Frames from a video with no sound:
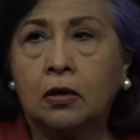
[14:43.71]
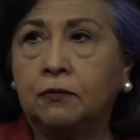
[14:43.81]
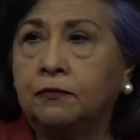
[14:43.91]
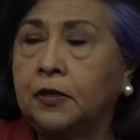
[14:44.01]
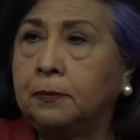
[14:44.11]

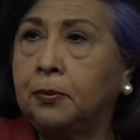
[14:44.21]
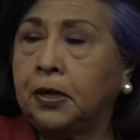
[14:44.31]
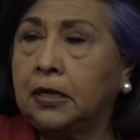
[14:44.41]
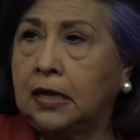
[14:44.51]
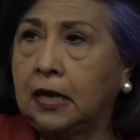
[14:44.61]
Hopefully,
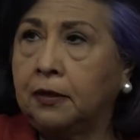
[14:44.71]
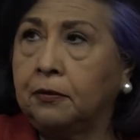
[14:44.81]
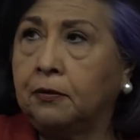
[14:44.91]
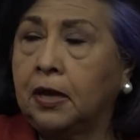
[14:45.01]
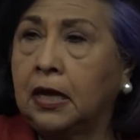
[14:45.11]
putting
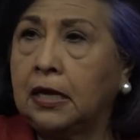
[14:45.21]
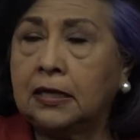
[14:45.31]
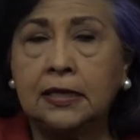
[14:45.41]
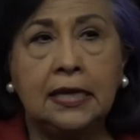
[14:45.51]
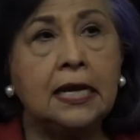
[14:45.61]
together a
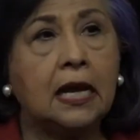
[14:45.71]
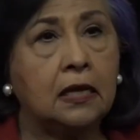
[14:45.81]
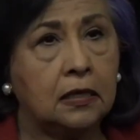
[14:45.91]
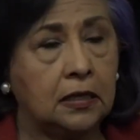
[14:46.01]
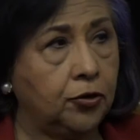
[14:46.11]
Latina
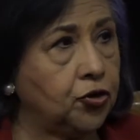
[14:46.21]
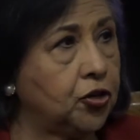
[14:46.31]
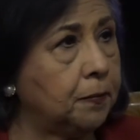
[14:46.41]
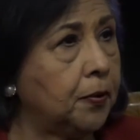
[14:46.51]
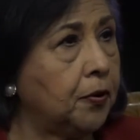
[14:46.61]

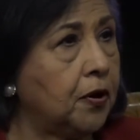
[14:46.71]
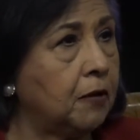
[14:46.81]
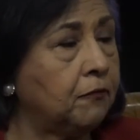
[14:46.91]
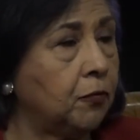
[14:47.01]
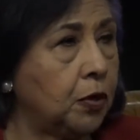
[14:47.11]
leadership
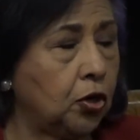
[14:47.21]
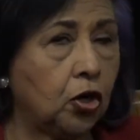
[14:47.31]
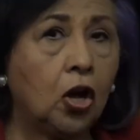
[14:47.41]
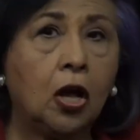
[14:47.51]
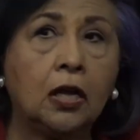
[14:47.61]
program for Whittier
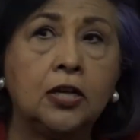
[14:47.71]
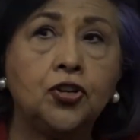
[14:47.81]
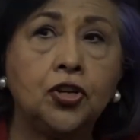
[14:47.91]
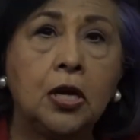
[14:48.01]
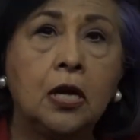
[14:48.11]

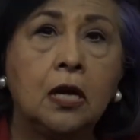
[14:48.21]
College.